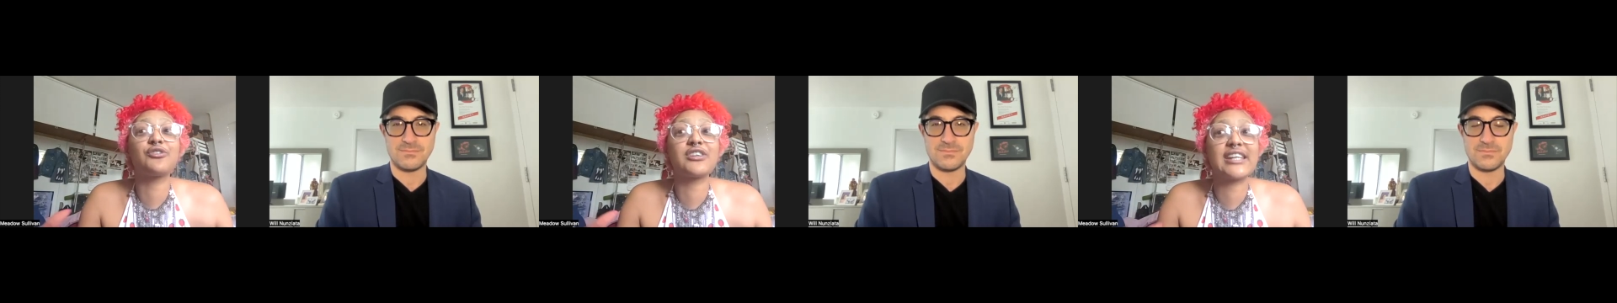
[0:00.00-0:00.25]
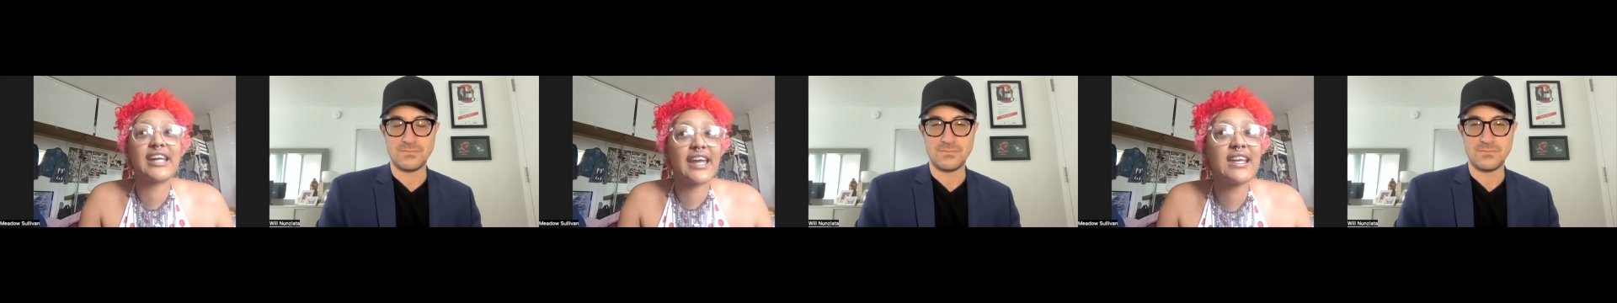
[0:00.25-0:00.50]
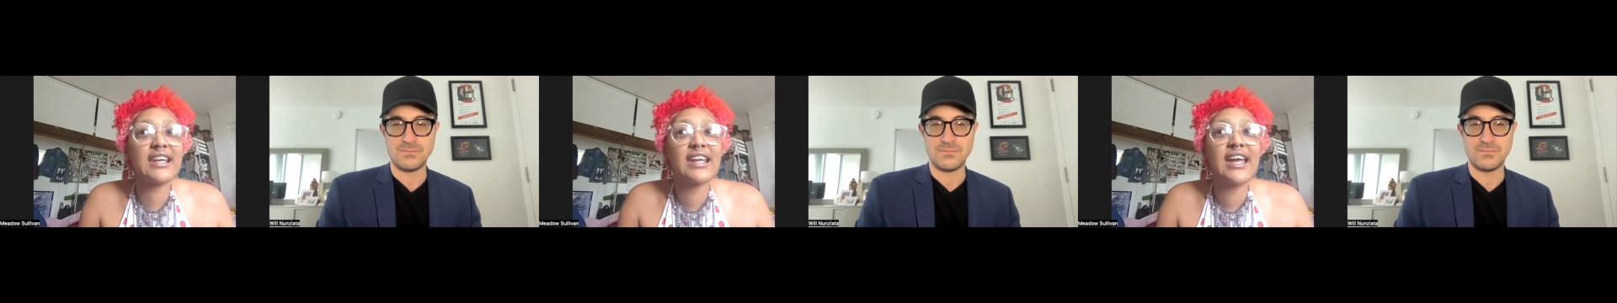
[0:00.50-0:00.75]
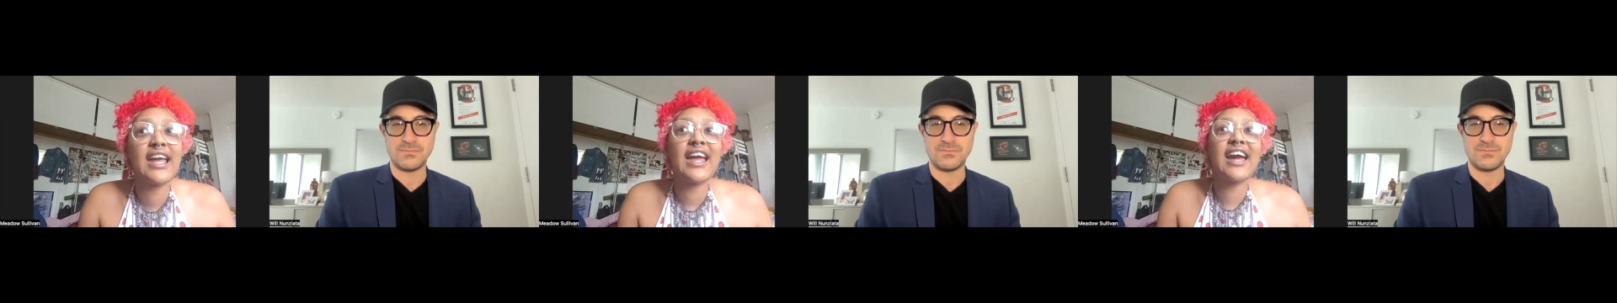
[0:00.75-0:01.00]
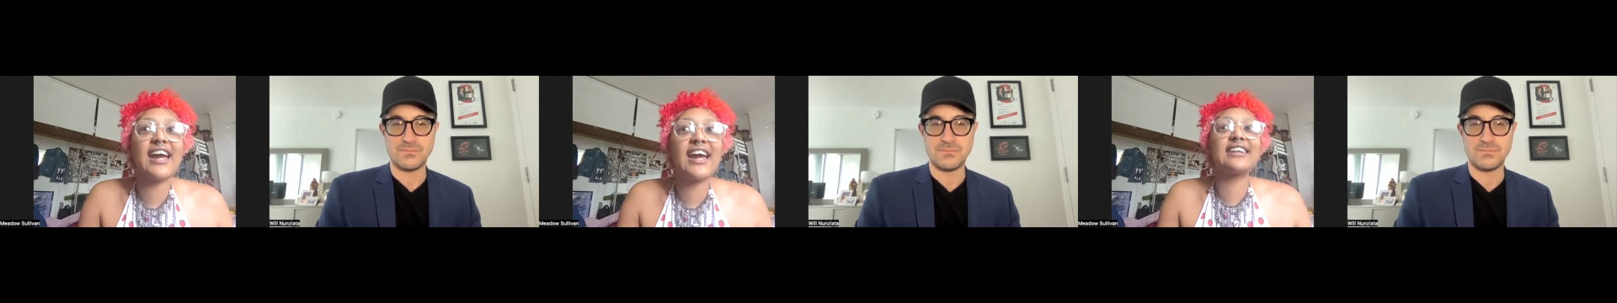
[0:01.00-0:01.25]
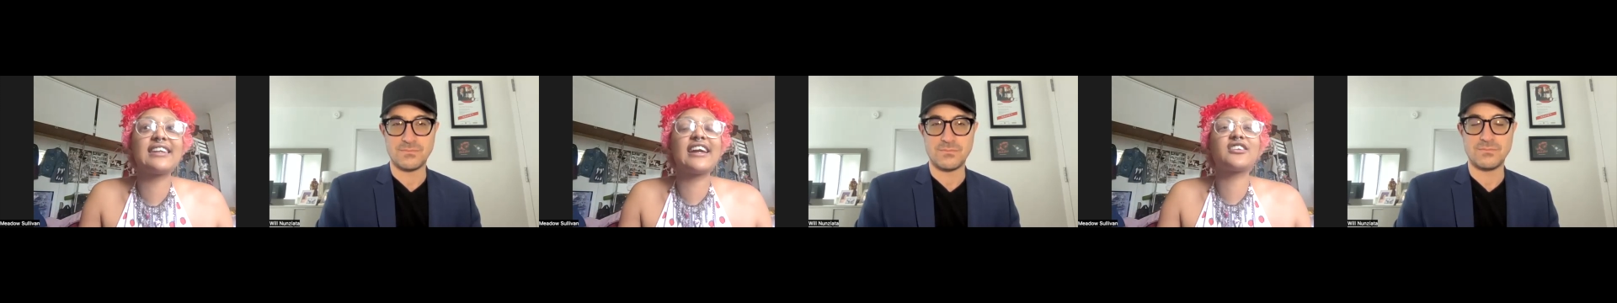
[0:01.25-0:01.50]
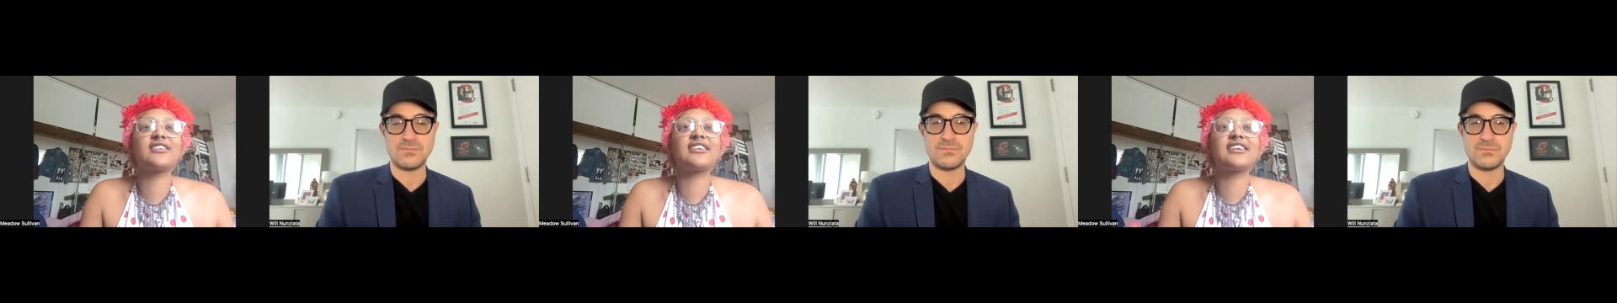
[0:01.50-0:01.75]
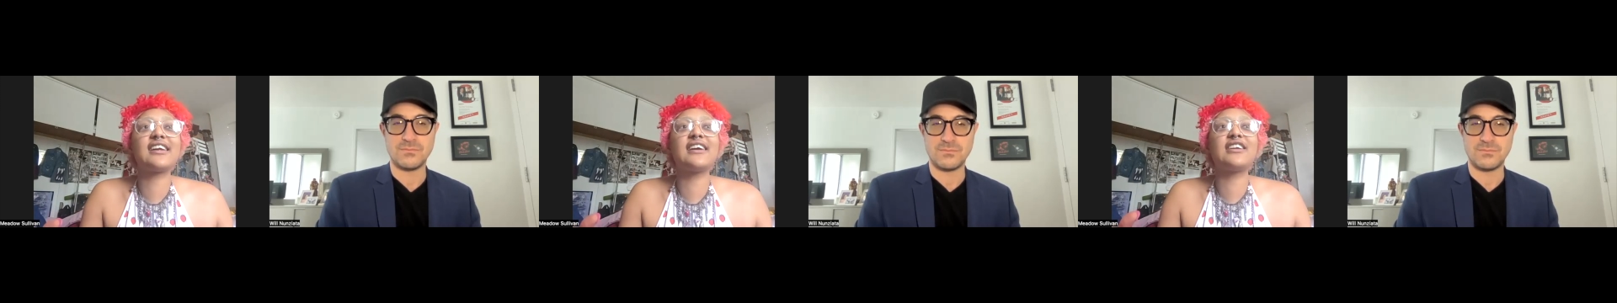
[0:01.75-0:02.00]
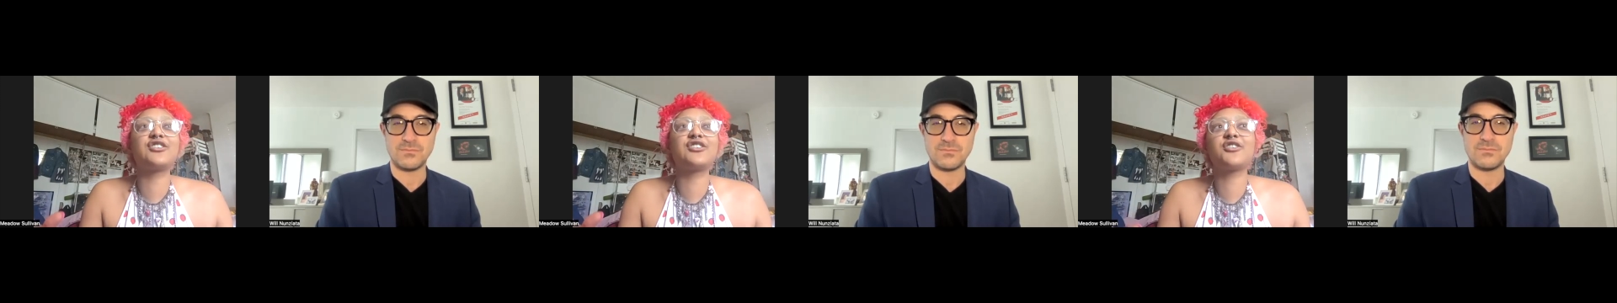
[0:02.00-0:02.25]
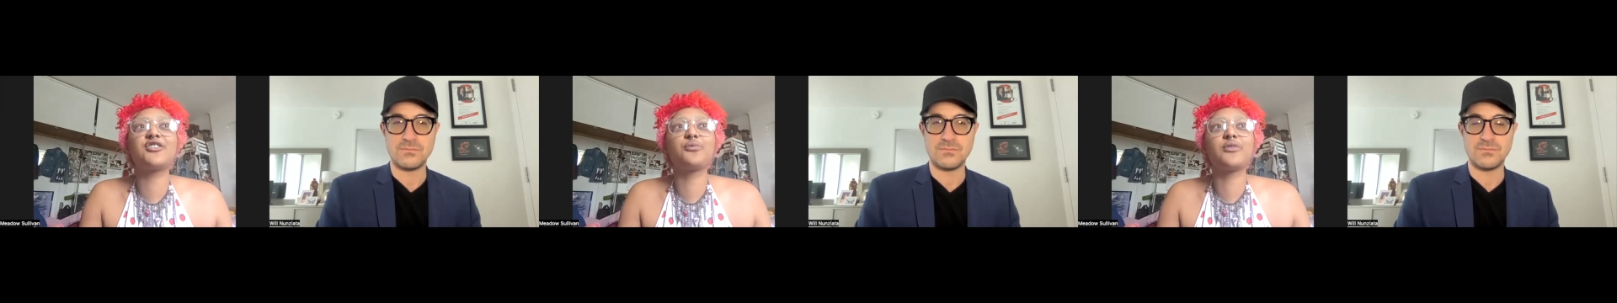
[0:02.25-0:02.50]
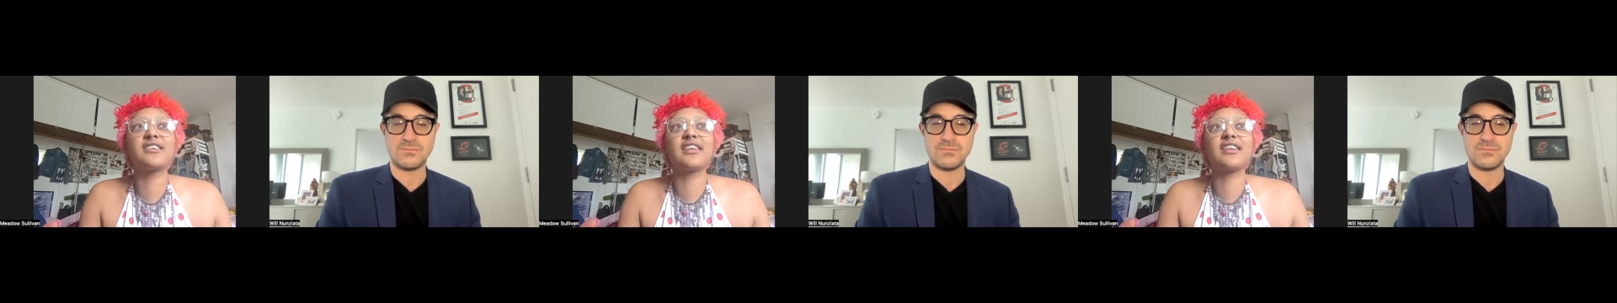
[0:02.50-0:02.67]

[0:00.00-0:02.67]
Speaker 1: create and like get in touch with